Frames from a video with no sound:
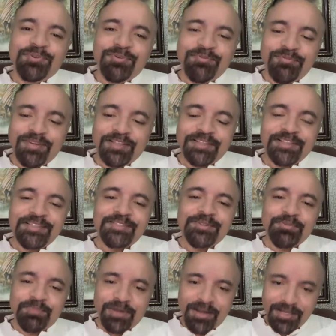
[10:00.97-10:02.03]
when this
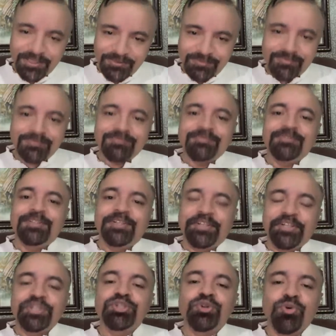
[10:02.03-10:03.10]
jo brat, it
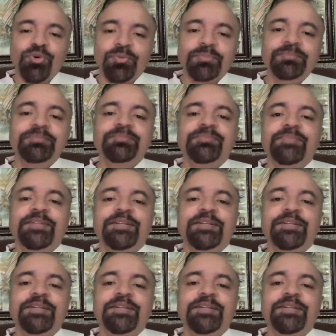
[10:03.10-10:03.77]
reached home,